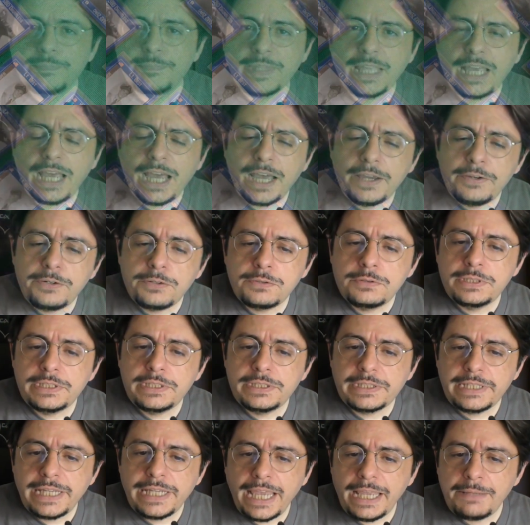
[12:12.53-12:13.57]
I own
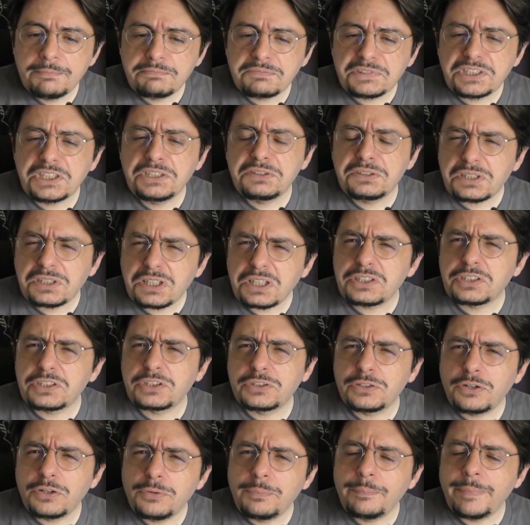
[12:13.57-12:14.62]
this game since
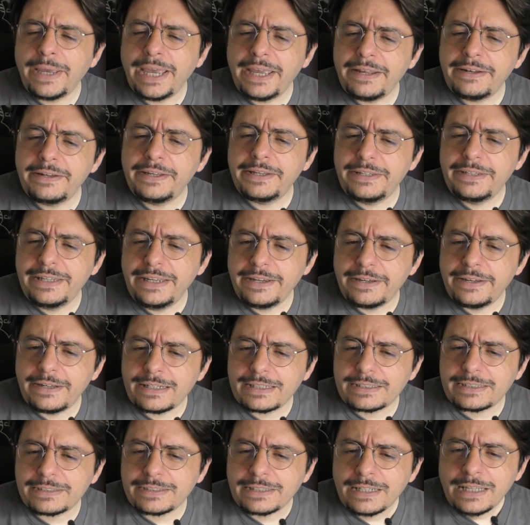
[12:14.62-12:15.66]
so many
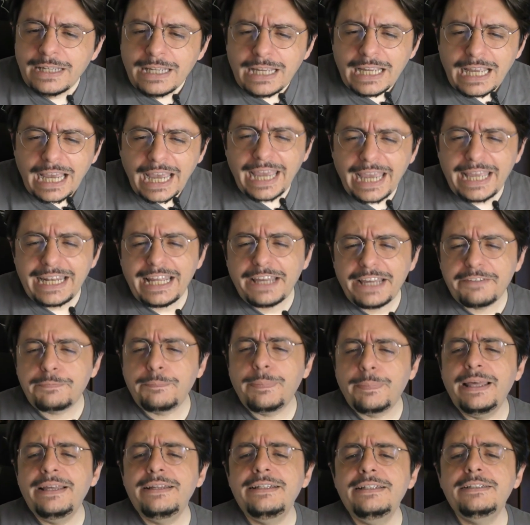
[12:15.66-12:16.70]
years and have
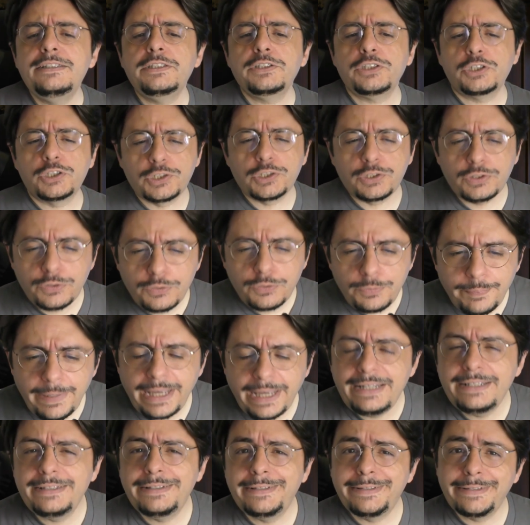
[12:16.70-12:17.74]
played it so
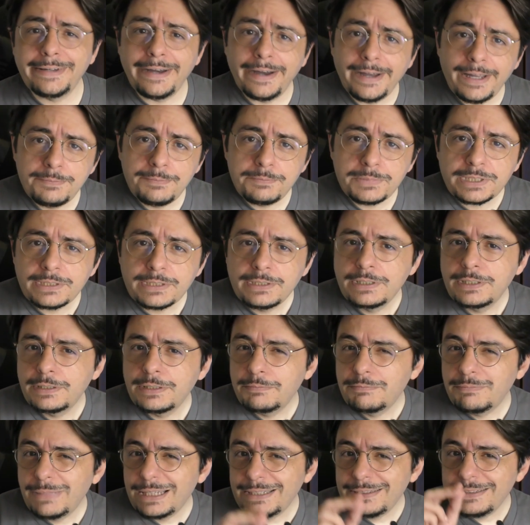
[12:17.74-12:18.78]
many times,
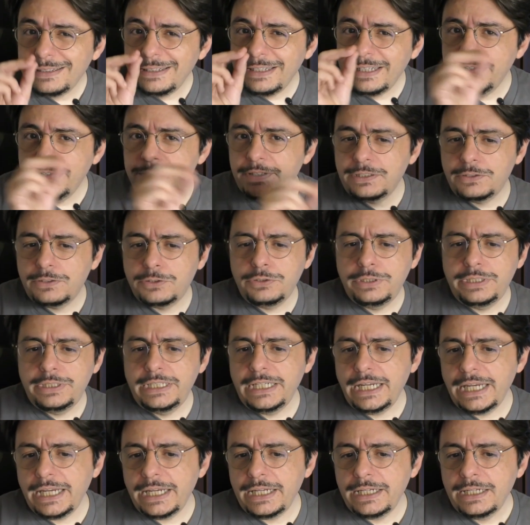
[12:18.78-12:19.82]
but even
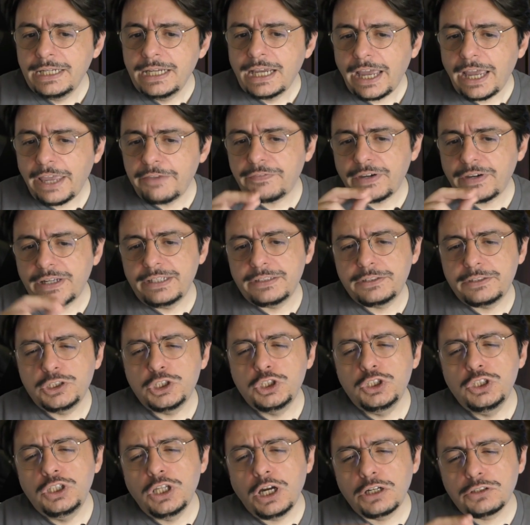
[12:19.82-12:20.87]
today I find it
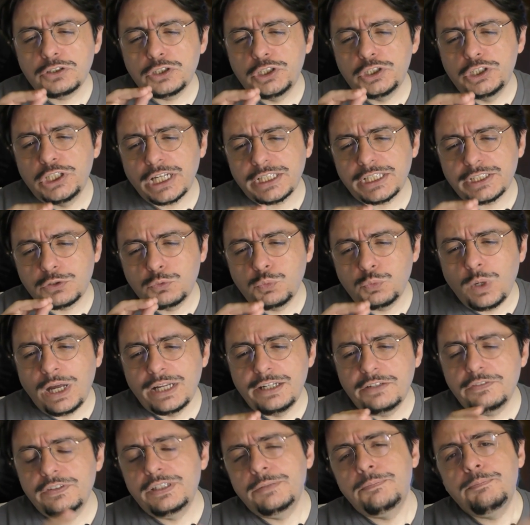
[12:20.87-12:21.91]
not just
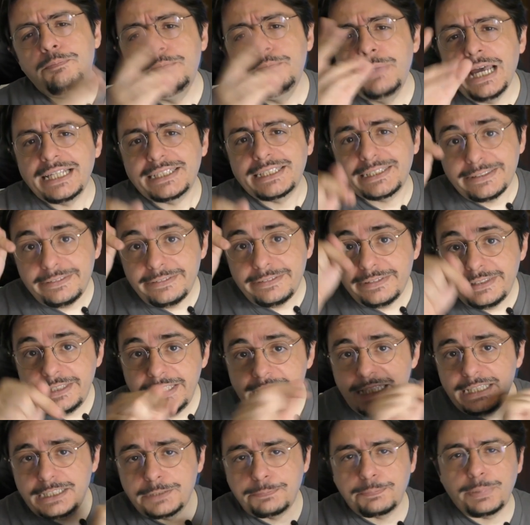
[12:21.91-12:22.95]
one of the best in
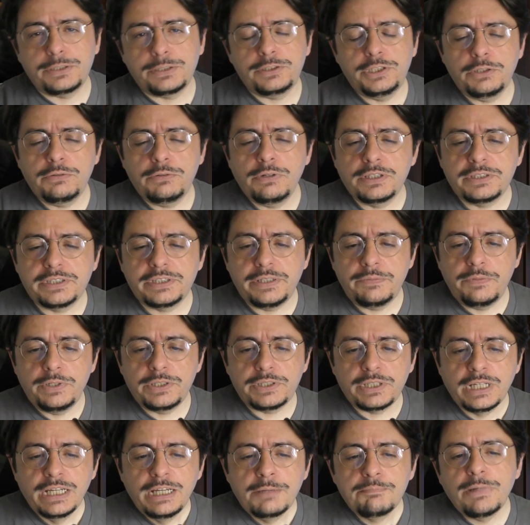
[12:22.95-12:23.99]
this particular
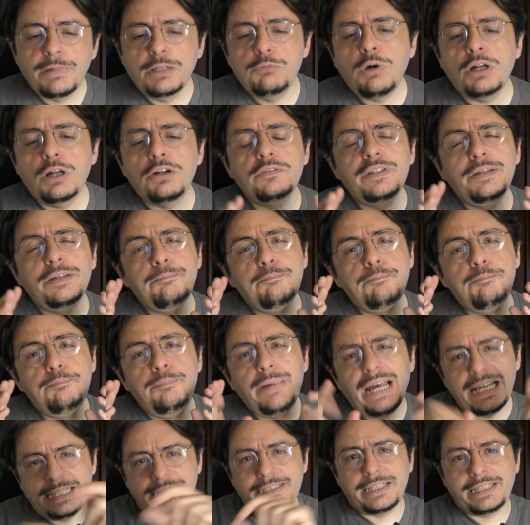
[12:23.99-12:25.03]
series, but one of the
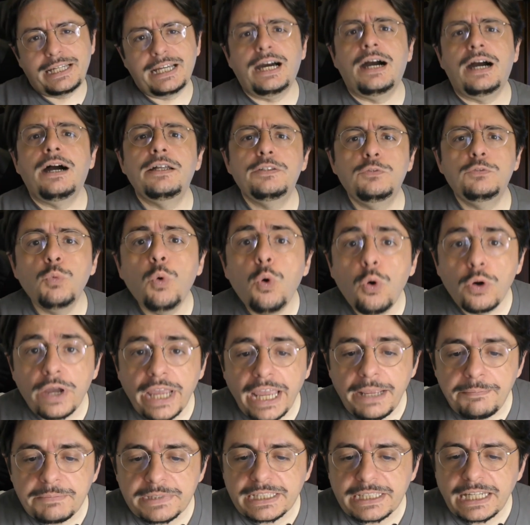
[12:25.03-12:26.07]
best card
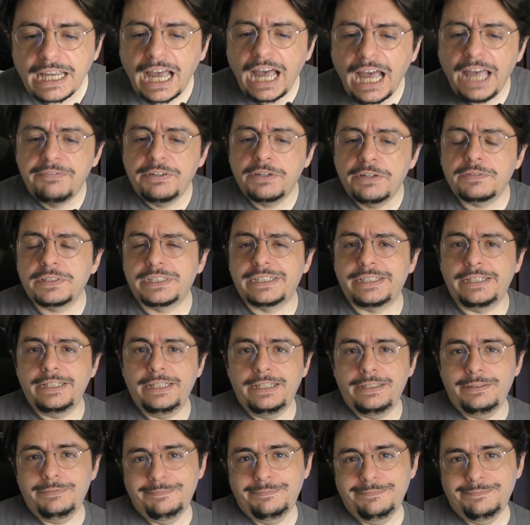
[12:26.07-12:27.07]
wargames I've ever seen.